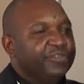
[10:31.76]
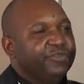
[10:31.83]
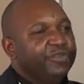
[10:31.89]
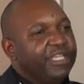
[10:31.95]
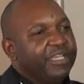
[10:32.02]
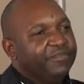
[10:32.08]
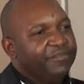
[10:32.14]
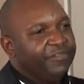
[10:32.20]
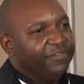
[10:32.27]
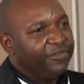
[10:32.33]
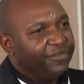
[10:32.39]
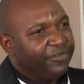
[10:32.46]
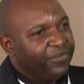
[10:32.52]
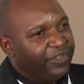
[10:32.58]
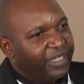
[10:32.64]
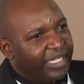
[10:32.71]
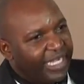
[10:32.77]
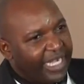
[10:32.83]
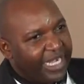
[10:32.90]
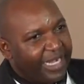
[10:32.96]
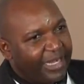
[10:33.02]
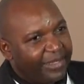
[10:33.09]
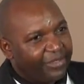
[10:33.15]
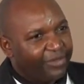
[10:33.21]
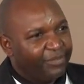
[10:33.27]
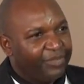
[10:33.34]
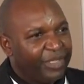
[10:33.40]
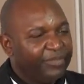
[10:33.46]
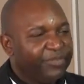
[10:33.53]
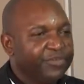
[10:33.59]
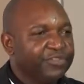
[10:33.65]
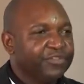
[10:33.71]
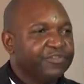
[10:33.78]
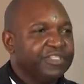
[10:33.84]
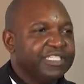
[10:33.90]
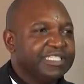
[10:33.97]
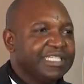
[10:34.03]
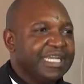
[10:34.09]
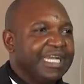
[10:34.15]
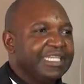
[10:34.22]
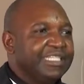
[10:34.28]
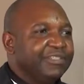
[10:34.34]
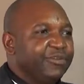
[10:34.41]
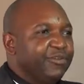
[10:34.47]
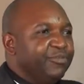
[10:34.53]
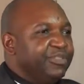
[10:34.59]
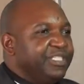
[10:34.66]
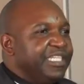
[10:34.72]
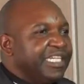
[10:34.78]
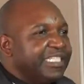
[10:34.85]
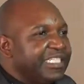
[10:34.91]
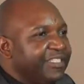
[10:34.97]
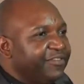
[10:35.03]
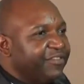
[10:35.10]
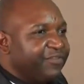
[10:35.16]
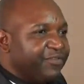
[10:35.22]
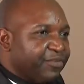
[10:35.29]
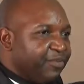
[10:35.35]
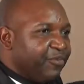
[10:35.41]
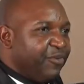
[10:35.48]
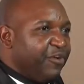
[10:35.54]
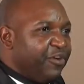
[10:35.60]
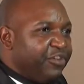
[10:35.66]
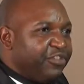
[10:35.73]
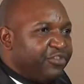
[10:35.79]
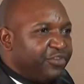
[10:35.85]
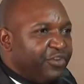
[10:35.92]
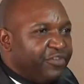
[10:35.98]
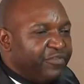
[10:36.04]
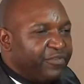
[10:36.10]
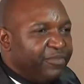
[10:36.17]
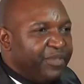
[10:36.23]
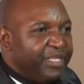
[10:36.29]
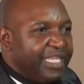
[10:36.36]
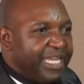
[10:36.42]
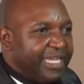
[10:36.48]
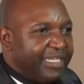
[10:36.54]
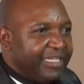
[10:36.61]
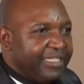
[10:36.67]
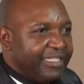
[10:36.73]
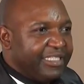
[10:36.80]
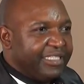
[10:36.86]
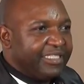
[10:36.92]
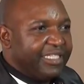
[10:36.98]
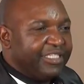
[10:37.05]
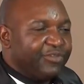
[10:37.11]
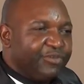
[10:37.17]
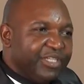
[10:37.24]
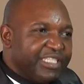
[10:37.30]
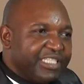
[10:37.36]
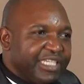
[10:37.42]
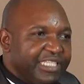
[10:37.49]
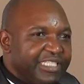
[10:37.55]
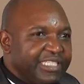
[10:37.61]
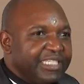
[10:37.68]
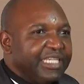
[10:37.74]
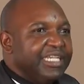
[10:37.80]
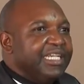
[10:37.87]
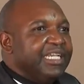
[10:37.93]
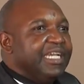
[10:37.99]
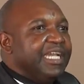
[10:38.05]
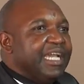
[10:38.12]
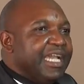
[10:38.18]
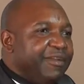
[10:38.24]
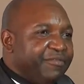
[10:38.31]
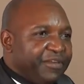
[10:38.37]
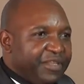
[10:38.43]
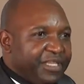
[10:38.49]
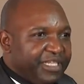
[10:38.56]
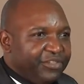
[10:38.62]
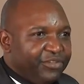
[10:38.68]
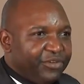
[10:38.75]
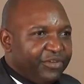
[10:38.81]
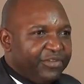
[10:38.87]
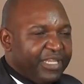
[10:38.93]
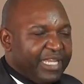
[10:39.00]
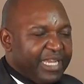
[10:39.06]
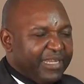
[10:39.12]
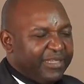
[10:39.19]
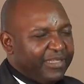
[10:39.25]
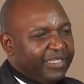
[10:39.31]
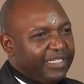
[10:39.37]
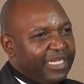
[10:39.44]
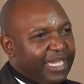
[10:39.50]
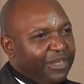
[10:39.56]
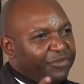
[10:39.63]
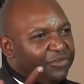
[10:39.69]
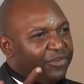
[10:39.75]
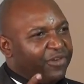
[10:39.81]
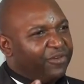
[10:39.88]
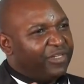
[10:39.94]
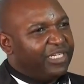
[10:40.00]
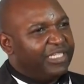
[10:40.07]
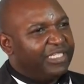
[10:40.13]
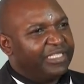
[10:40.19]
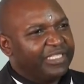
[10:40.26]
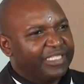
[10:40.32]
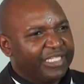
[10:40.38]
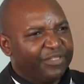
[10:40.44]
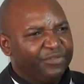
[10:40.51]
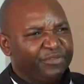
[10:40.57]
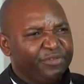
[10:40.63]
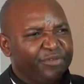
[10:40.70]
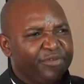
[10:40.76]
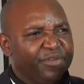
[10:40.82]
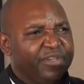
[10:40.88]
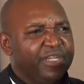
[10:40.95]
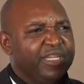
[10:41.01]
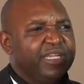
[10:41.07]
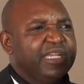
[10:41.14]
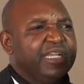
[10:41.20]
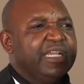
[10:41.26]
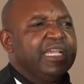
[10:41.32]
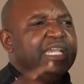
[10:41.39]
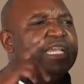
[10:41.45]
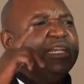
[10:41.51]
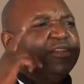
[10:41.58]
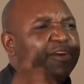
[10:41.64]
you have your purpose of the study, objectives from all drawn from there. Research questions, everything drawn there. Now you are on literature review. A